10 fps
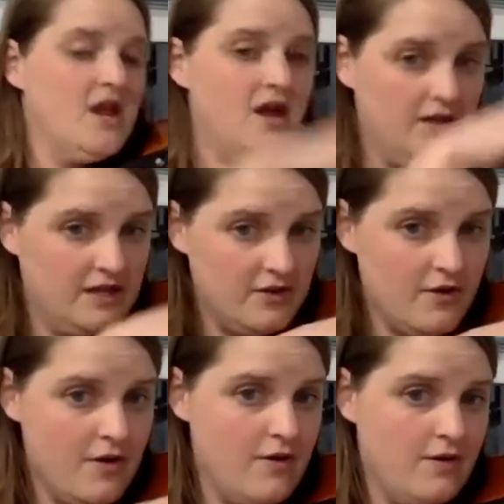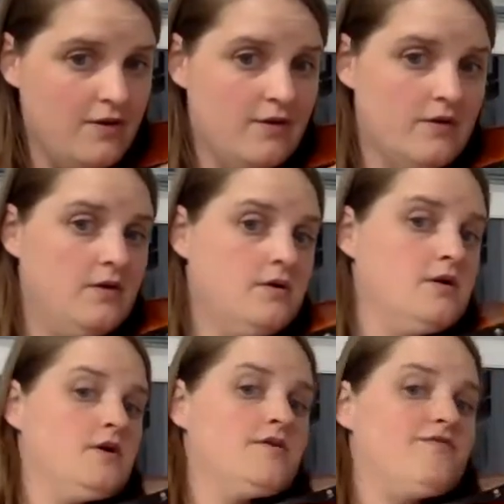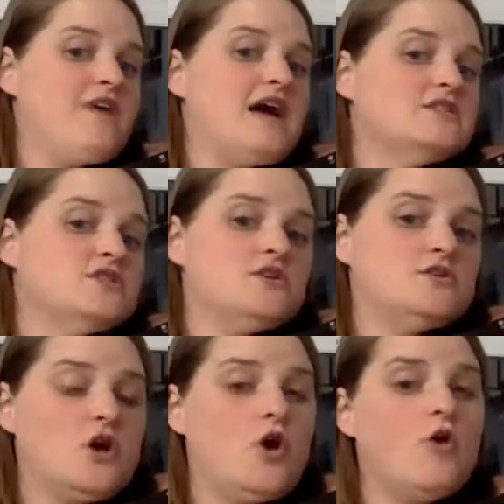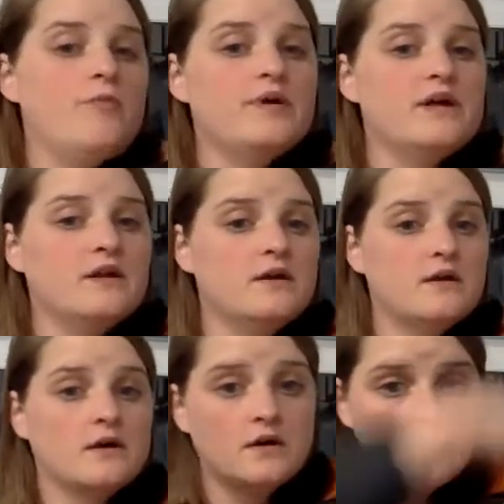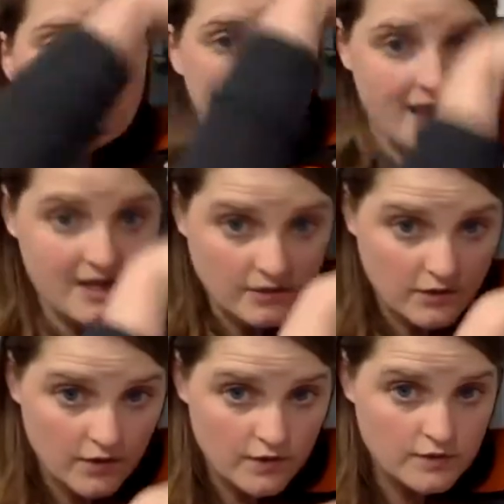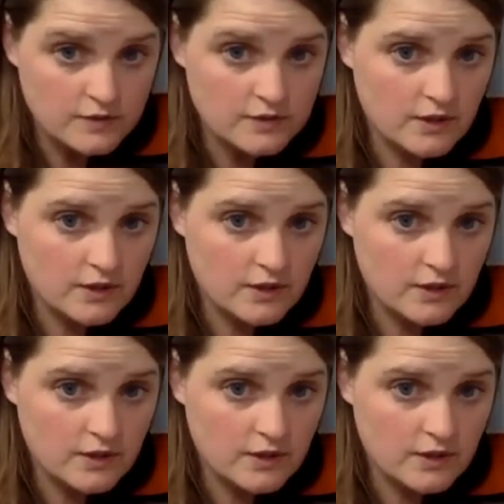A little faster to open and close.